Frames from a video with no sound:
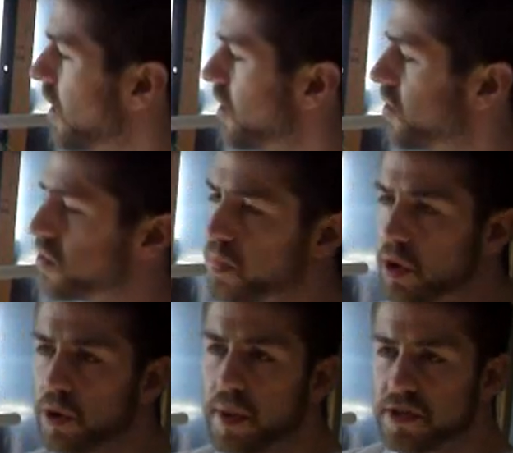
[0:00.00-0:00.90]
use
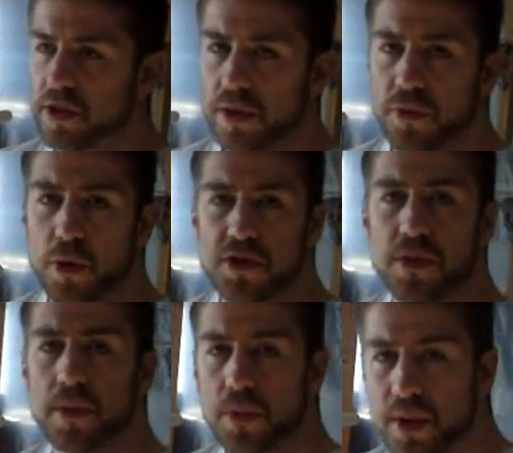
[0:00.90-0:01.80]
pure muscular force
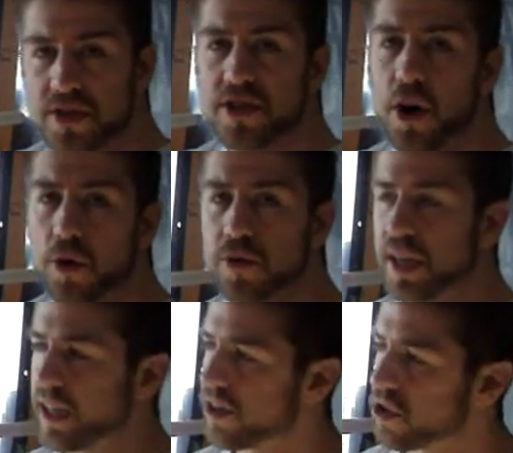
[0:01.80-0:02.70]
from the wrist only.